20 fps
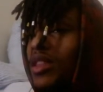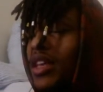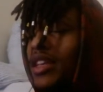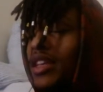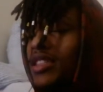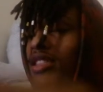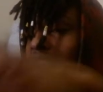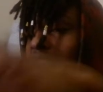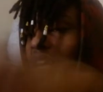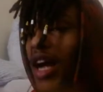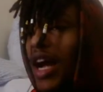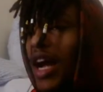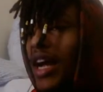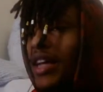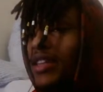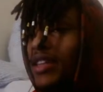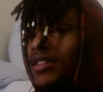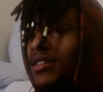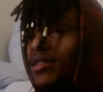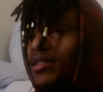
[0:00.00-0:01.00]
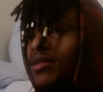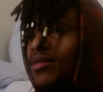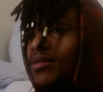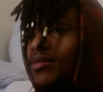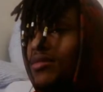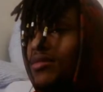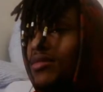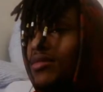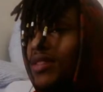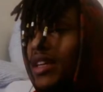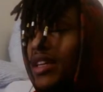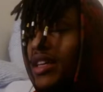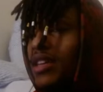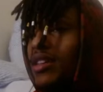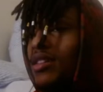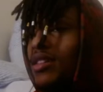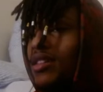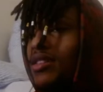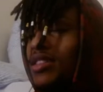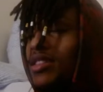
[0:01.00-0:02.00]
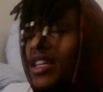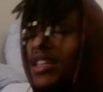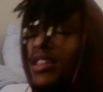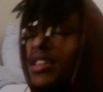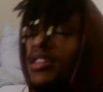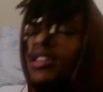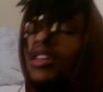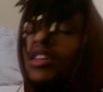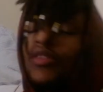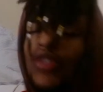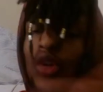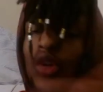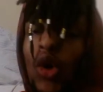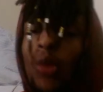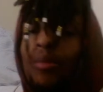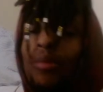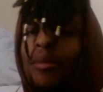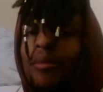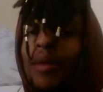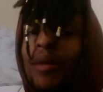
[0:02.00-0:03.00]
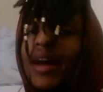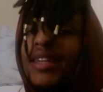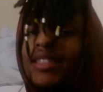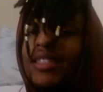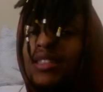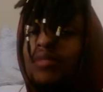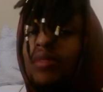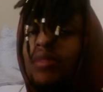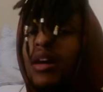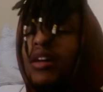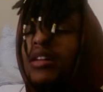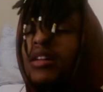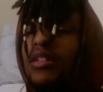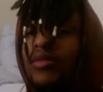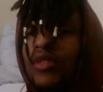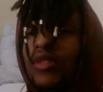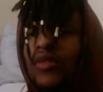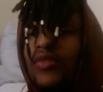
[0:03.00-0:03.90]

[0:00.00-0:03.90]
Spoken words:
it's not like technically if you're open minded about it,